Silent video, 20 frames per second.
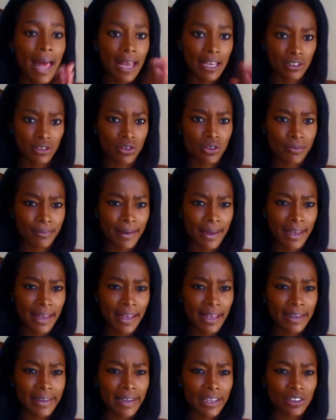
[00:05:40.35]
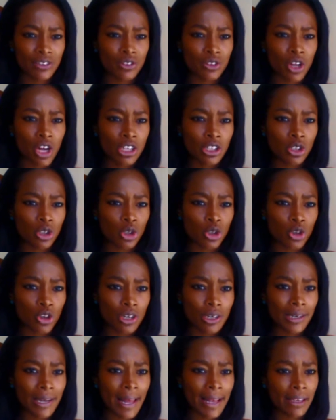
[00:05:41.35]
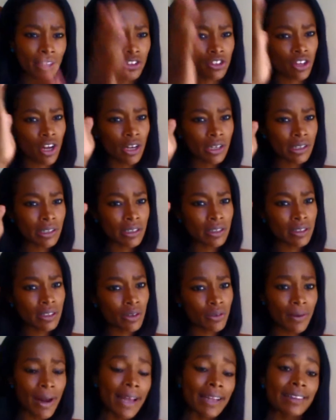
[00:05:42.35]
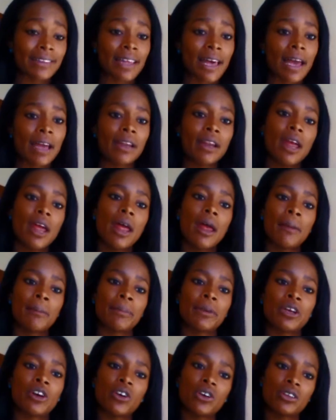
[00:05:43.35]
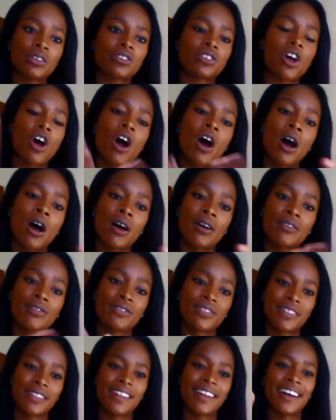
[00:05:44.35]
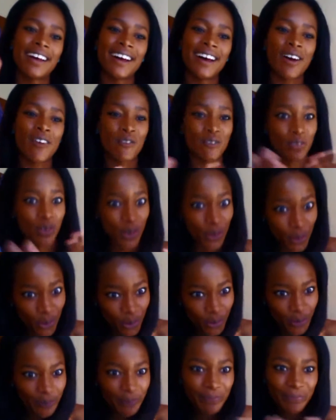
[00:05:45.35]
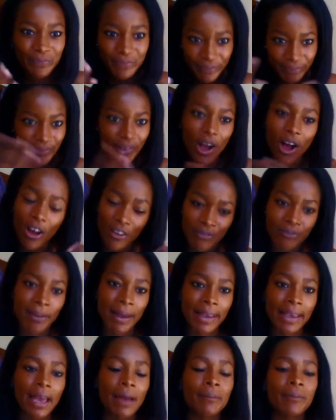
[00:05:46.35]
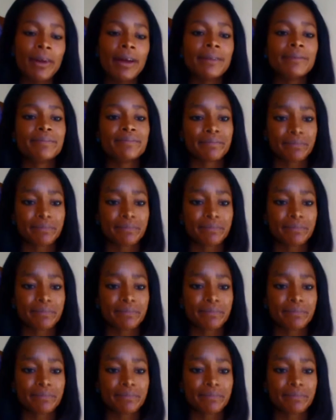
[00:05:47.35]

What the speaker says: I know my hair does not look like it's on the right side because of the view of my camera,